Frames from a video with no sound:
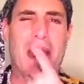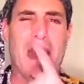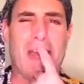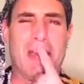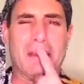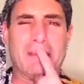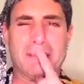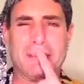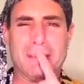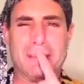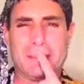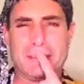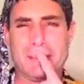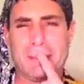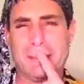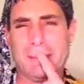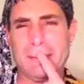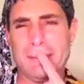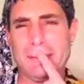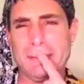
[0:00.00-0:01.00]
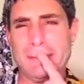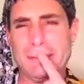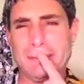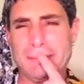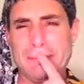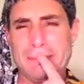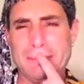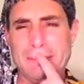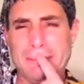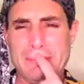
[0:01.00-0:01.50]
a decent,
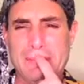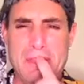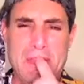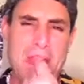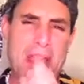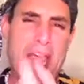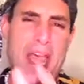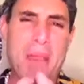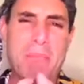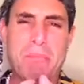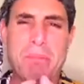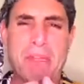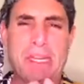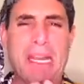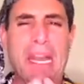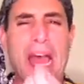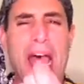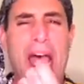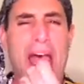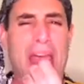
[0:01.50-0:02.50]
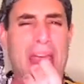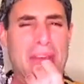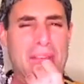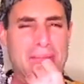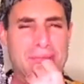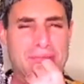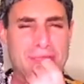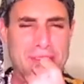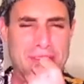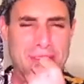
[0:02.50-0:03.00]
happy life,